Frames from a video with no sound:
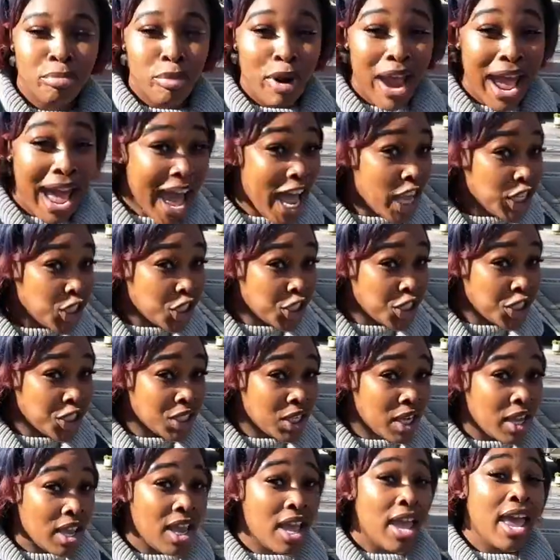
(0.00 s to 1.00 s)
Brash,
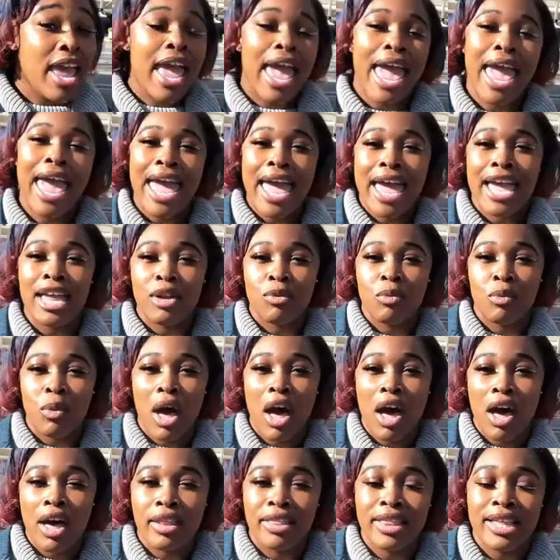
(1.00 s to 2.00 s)
and
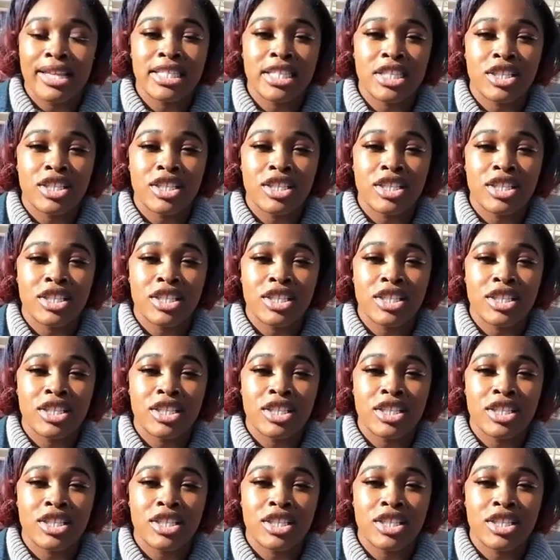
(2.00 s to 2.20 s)
this